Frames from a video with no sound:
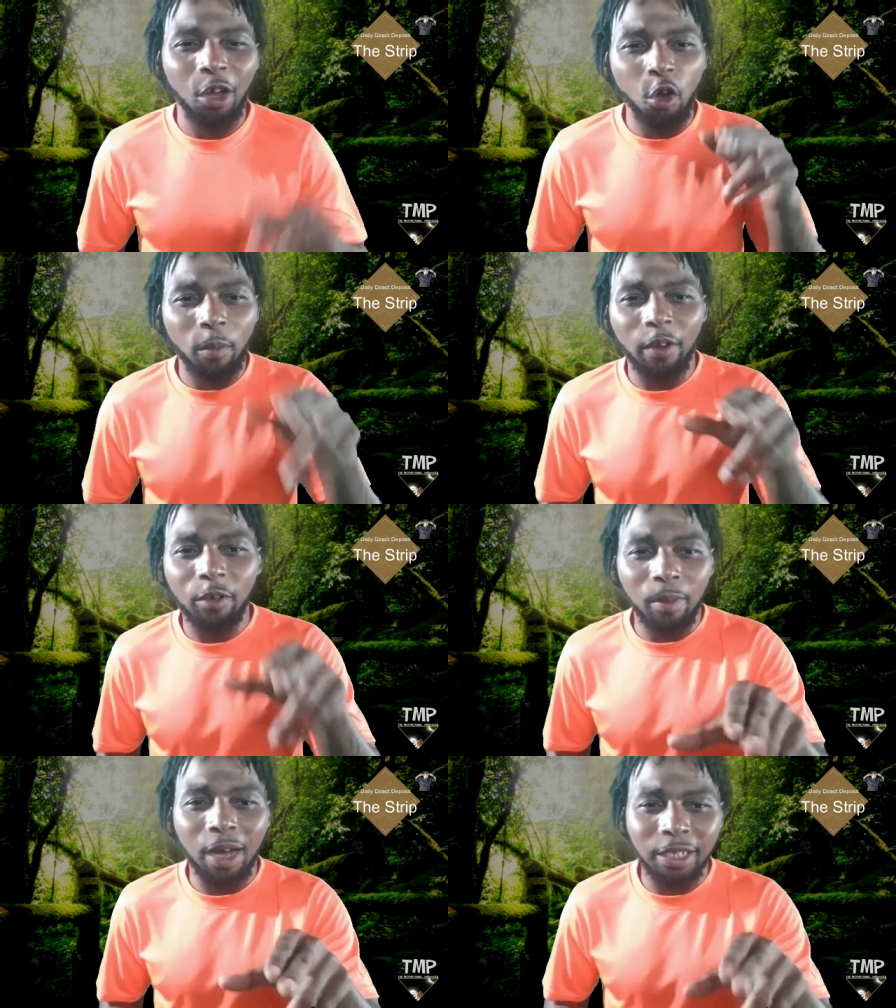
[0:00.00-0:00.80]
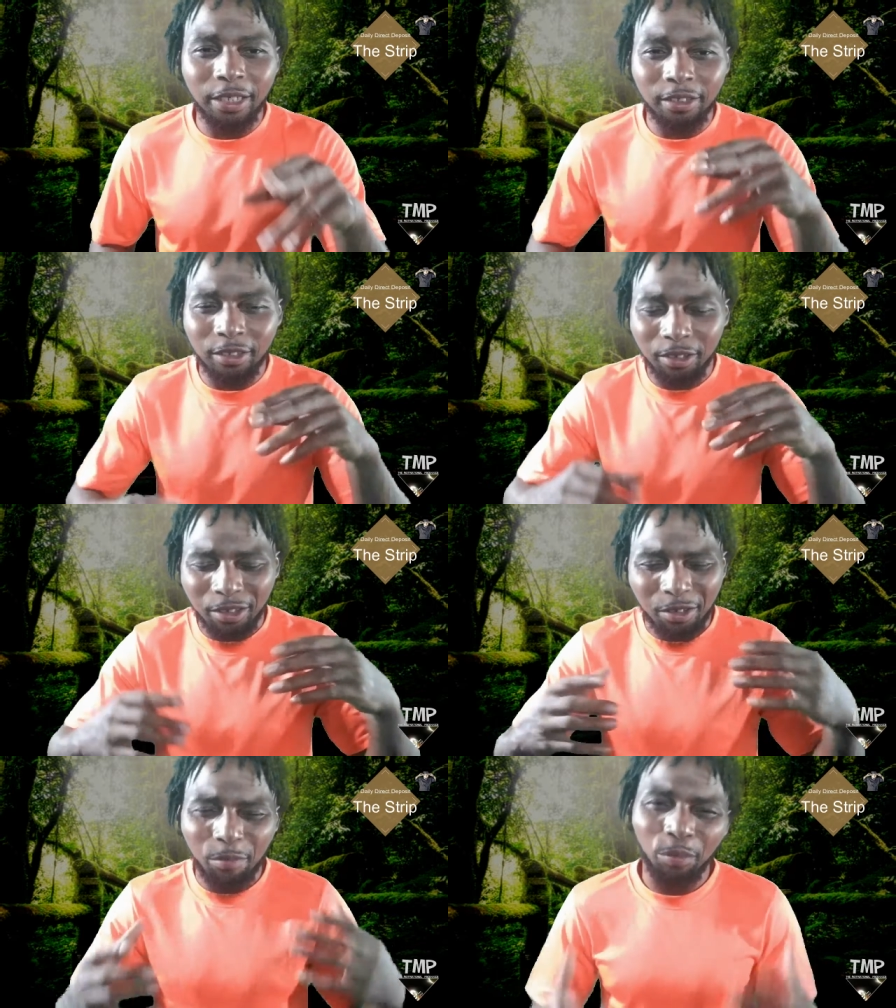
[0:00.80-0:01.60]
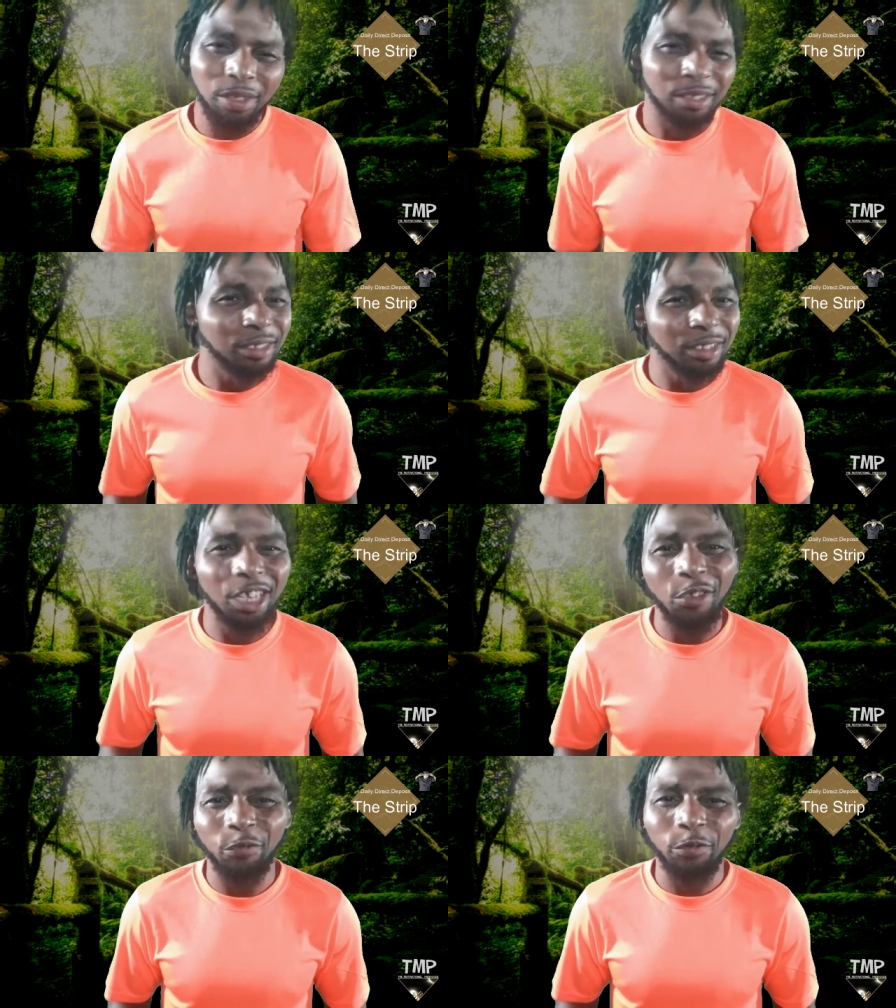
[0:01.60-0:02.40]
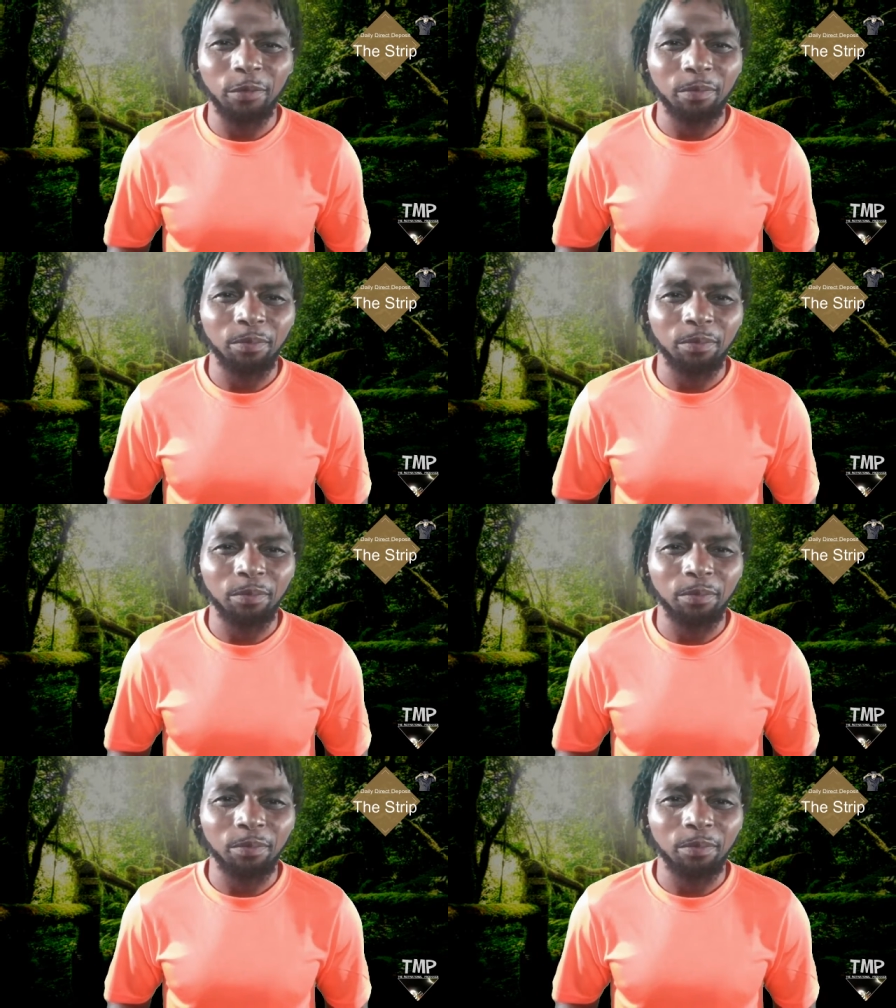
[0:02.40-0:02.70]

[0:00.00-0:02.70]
I hope everybody is being safe.